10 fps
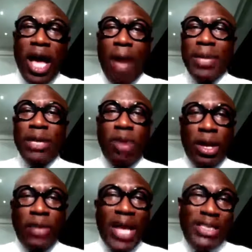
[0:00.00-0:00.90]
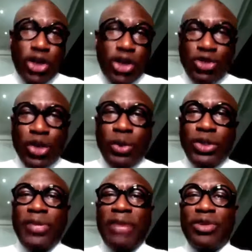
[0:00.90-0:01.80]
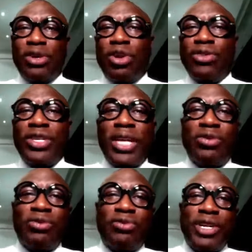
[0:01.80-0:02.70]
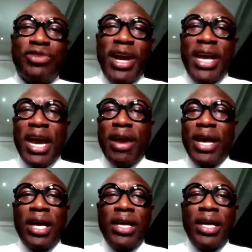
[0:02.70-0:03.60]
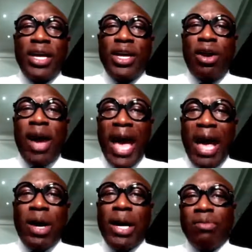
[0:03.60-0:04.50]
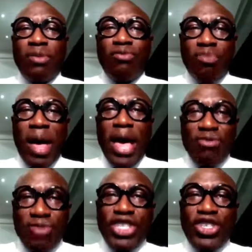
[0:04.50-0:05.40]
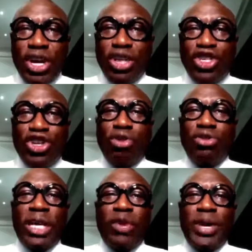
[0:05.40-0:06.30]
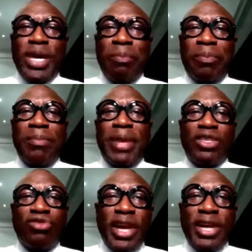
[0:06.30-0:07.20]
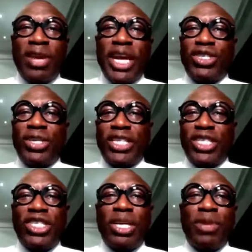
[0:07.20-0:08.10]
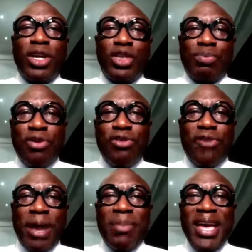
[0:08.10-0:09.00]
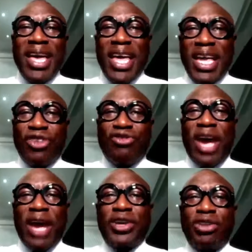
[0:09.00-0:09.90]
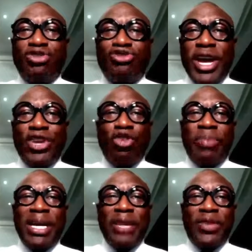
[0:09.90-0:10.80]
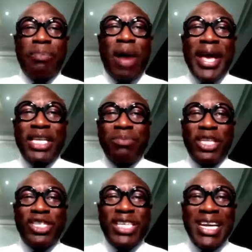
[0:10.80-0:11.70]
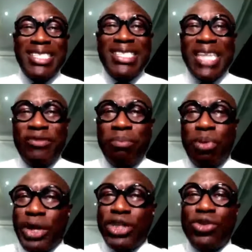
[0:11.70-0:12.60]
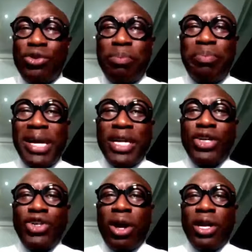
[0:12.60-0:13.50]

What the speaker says: I mean, and as a consequence of the African Continental Free Trade Area, you know, our research shows that if we implement a regulation as a stimulus program, intra-African trade could be lifted by as much as $7.2 billion